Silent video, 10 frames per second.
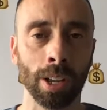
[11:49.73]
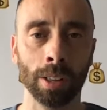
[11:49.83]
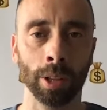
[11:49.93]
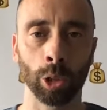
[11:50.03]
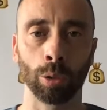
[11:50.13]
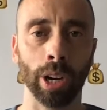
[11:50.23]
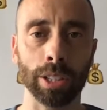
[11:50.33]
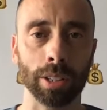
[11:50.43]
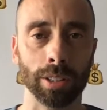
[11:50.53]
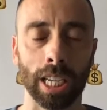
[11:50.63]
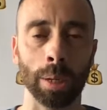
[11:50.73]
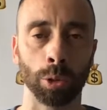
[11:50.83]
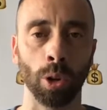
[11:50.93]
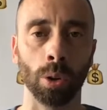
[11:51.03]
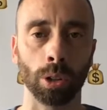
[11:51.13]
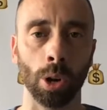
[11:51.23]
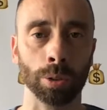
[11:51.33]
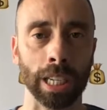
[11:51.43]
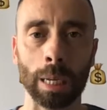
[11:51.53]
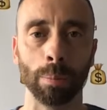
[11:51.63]
There's a reason teams don't go
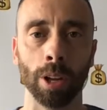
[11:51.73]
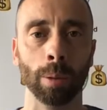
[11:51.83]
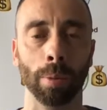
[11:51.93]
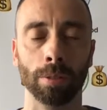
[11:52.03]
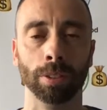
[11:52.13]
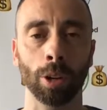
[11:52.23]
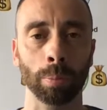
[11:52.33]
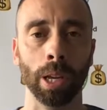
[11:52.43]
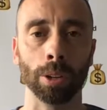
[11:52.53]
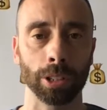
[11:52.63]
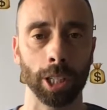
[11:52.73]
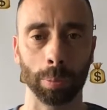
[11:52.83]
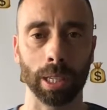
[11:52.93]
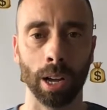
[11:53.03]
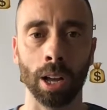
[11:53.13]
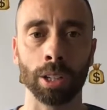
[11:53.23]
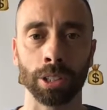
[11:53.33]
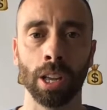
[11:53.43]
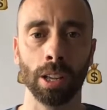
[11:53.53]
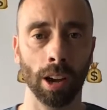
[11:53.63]
deep on the Buffalo Bills, and it's because
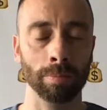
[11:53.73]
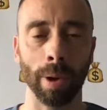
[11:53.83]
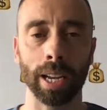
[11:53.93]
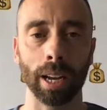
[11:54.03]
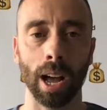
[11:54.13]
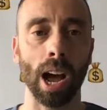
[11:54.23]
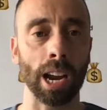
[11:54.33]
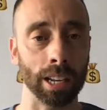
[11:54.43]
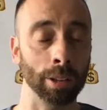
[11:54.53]
of Micah Hyde.